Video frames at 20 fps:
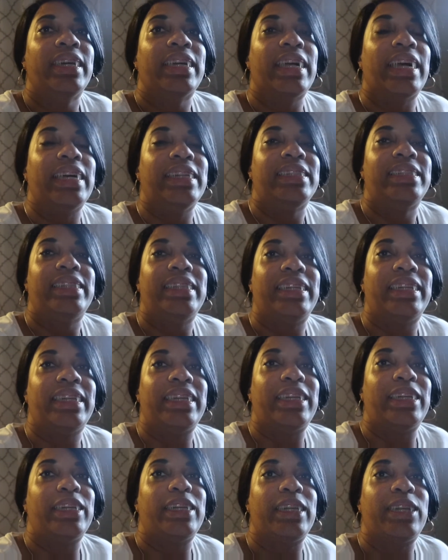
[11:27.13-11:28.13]
content
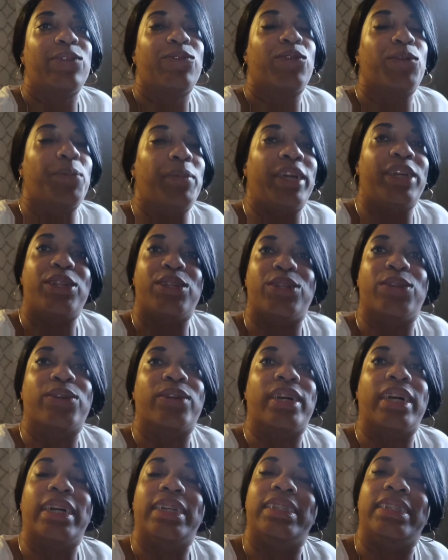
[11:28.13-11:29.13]
and informational
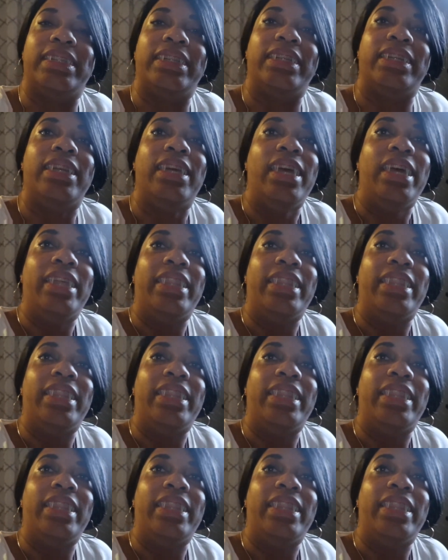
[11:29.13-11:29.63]
content